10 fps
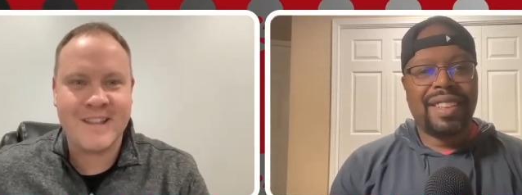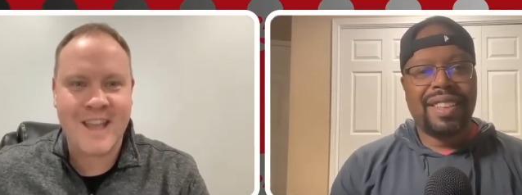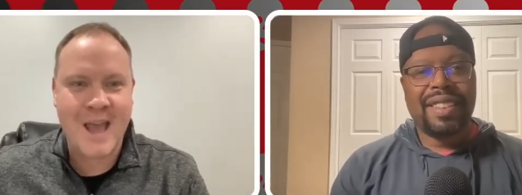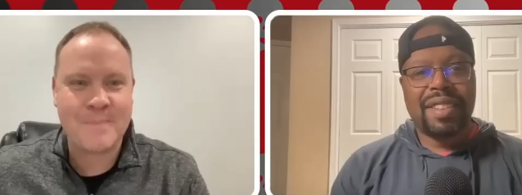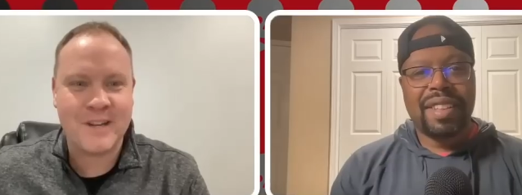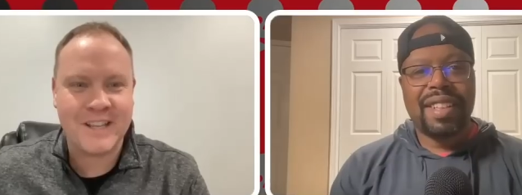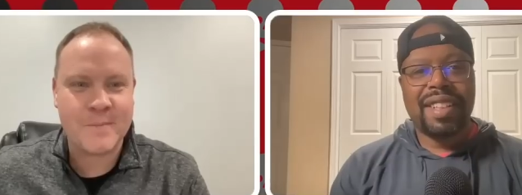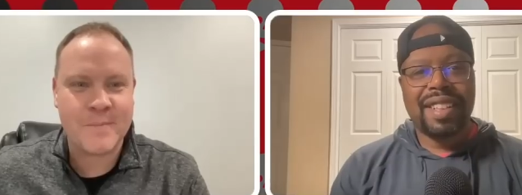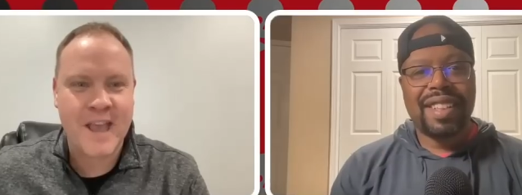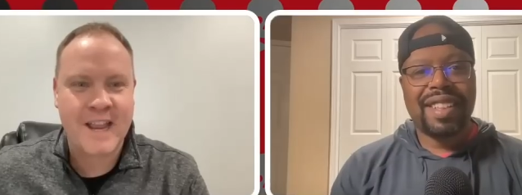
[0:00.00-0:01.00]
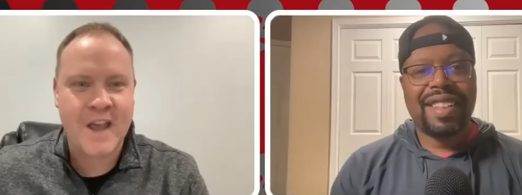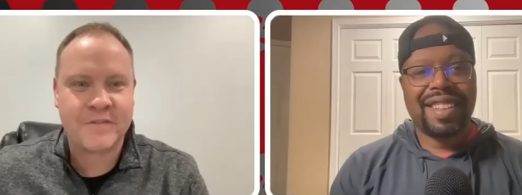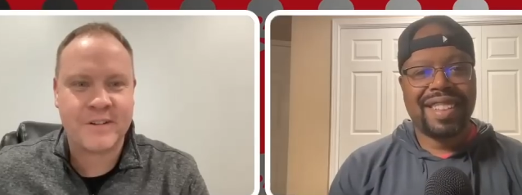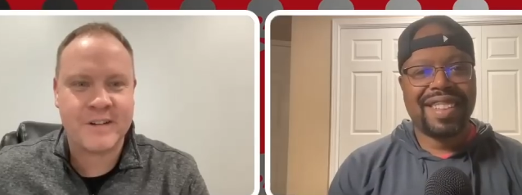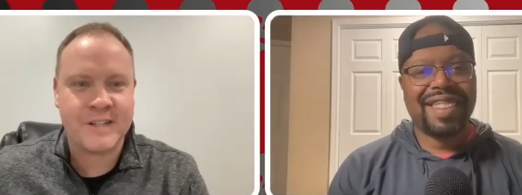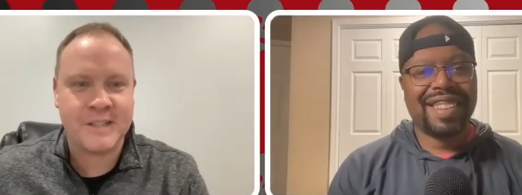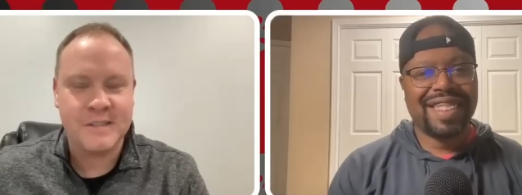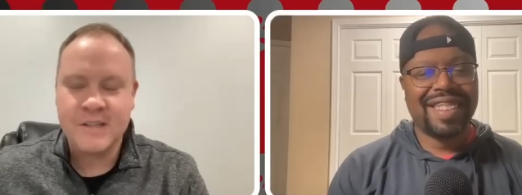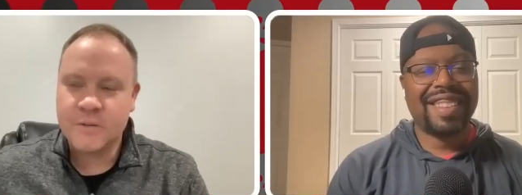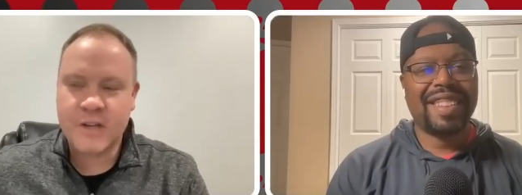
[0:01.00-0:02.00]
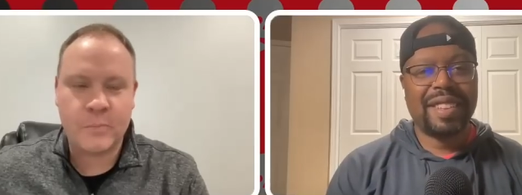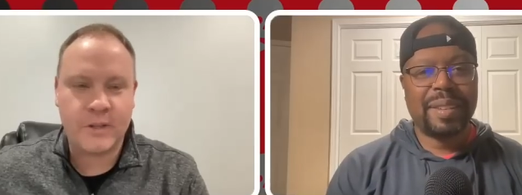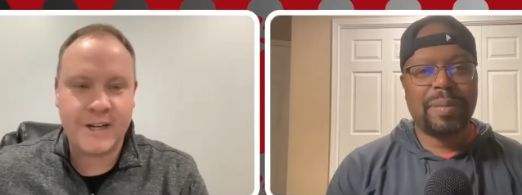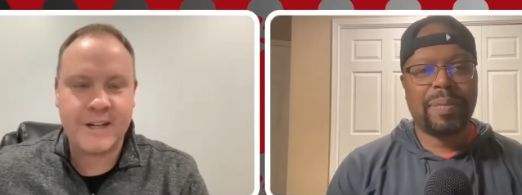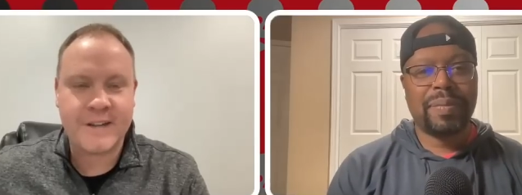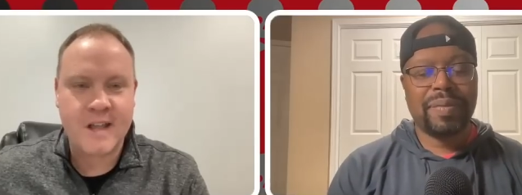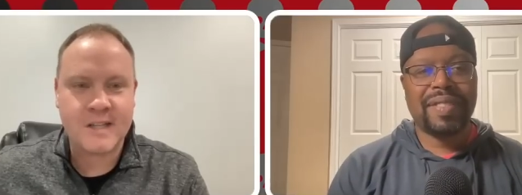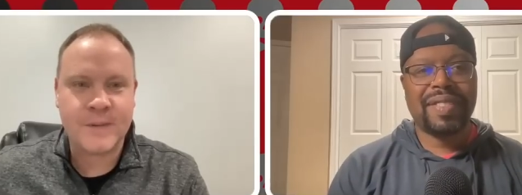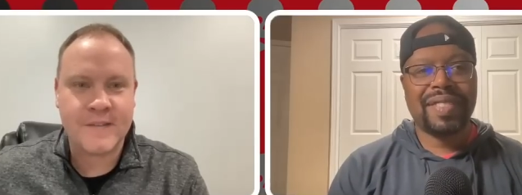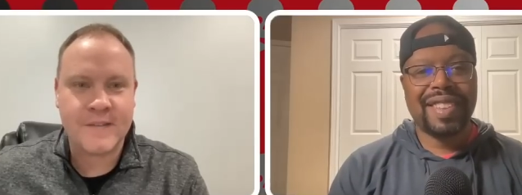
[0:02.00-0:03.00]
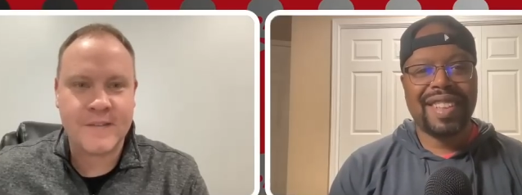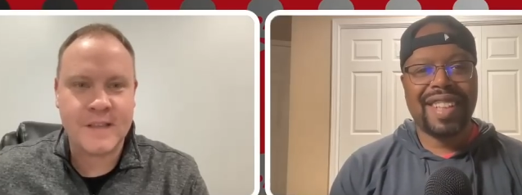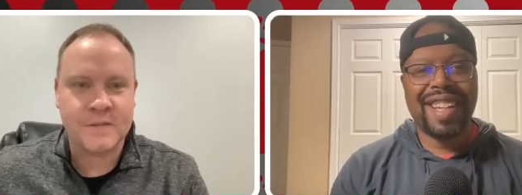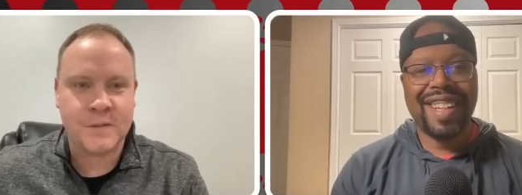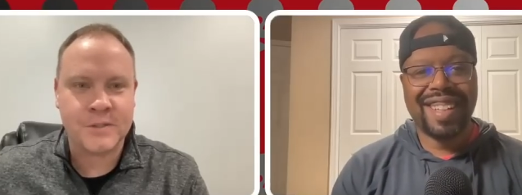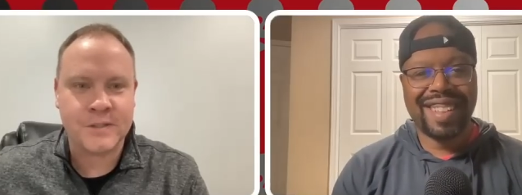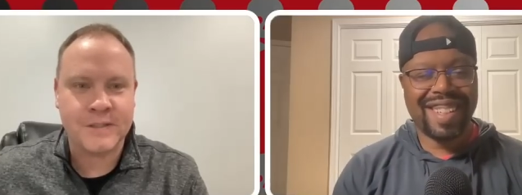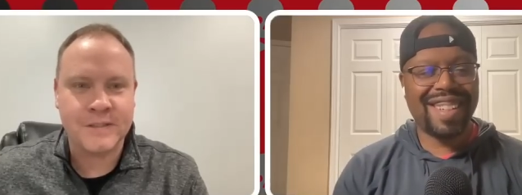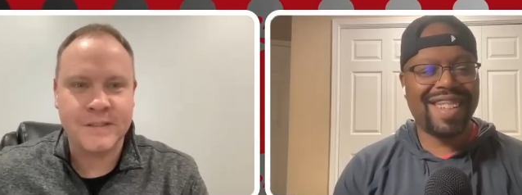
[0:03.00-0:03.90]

Speaker 1: happy to get back after it and we got plenty to talk about that's for sure